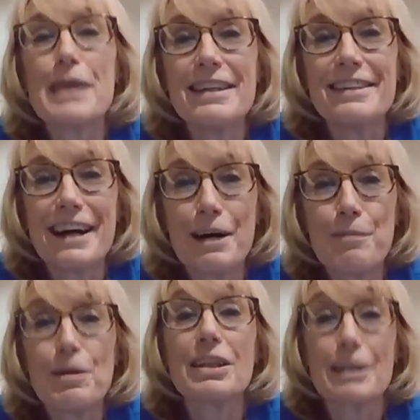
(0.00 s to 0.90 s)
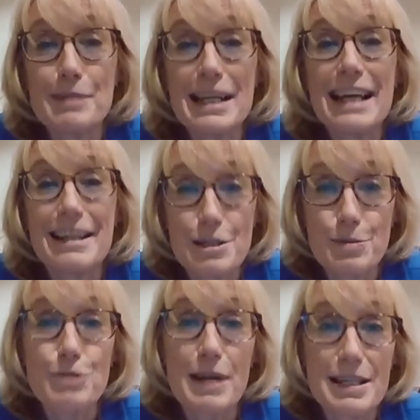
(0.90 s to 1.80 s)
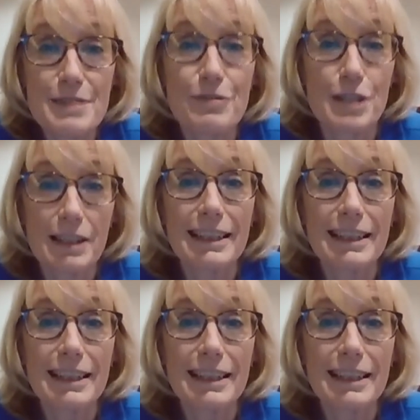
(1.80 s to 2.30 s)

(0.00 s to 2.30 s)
be eliminated as we transfer